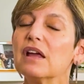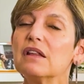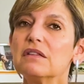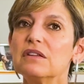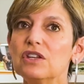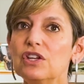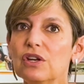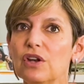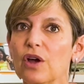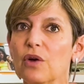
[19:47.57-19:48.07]

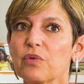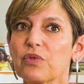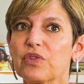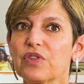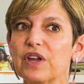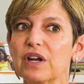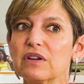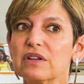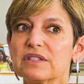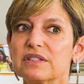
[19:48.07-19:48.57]
And,
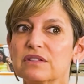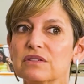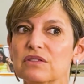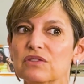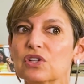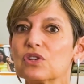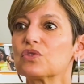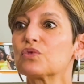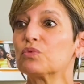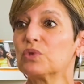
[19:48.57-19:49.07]

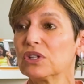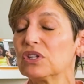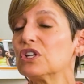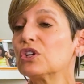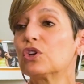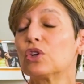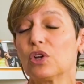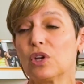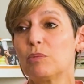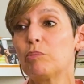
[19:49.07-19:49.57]
there's really
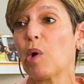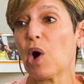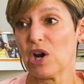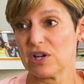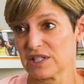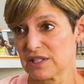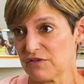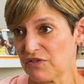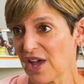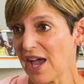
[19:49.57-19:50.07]
good
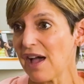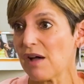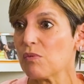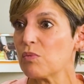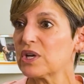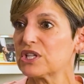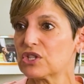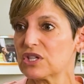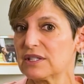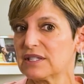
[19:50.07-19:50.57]
parts of that,
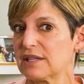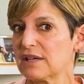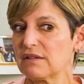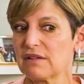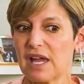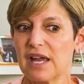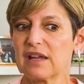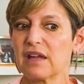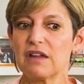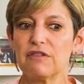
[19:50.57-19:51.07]
which is that
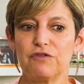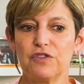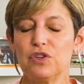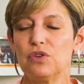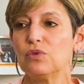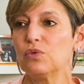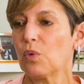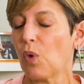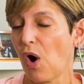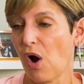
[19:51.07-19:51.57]
like, if
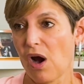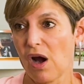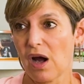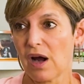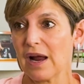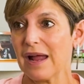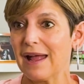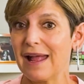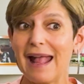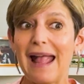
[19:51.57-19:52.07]
you
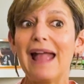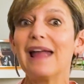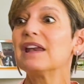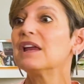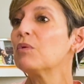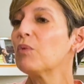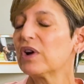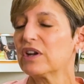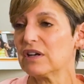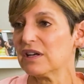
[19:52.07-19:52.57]
are
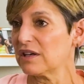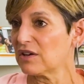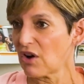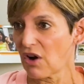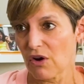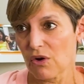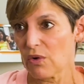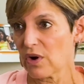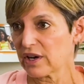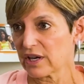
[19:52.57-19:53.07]
anyone in
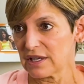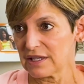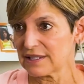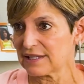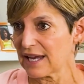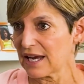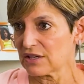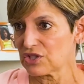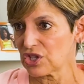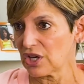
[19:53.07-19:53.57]
our
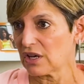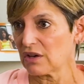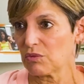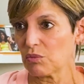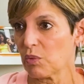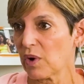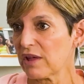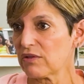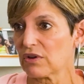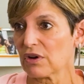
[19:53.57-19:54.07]

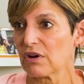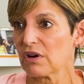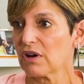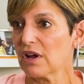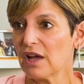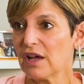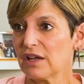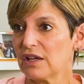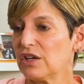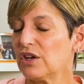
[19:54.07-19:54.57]
organization, whether,
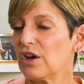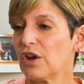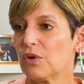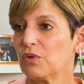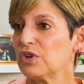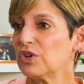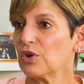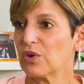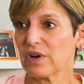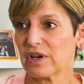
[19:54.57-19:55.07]

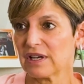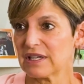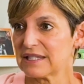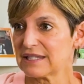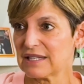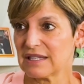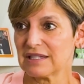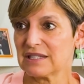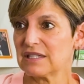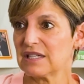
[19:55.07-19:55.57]
you're an
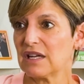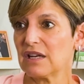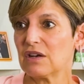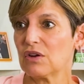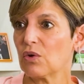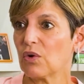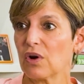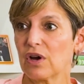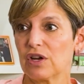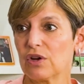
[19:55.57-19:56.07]

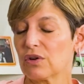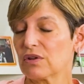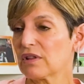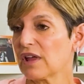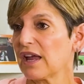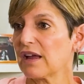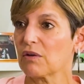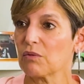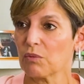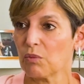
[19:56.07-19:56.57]
assistant or you're
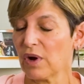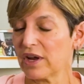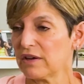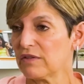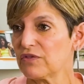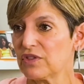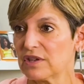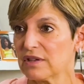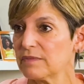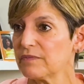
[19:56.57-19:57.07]
like one
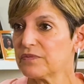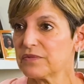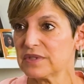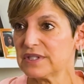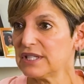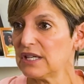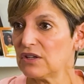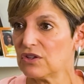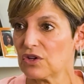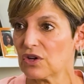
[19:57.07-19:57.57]
of the
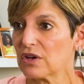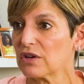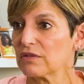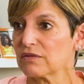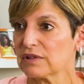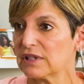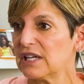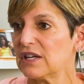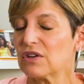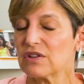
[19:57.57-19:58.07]

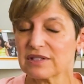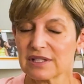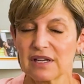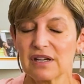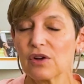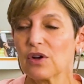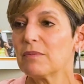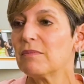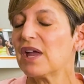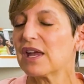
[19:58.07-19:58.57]
senior leaders,
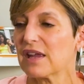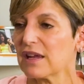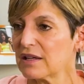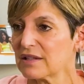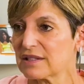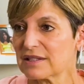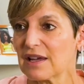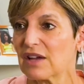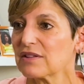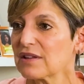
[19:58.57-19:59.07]
I know I'm making
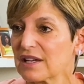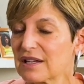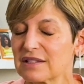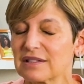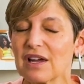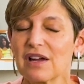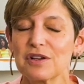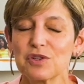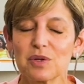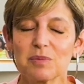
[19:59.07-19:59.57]
it sound like
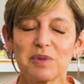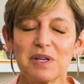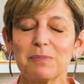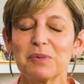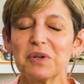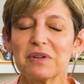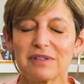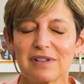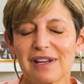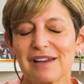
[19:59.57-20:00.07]
it's 100
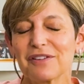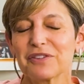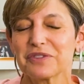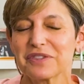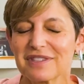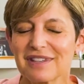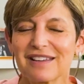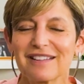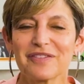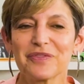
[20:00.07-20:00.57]
people,
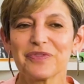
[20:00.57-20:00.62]
it's like,